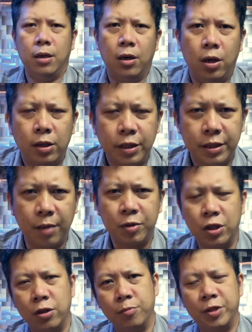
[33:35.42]
On this
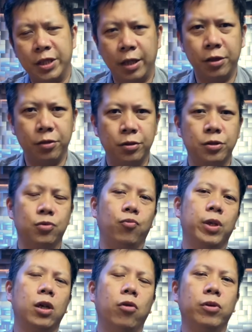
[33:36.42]
episode of Designer Notes,
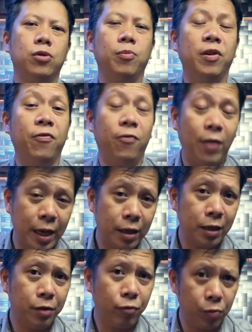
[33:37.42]
we're going to be
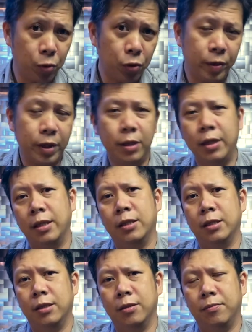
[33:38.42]
finally reviewing
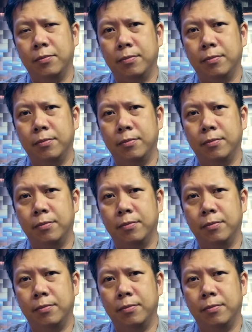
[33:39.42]
the...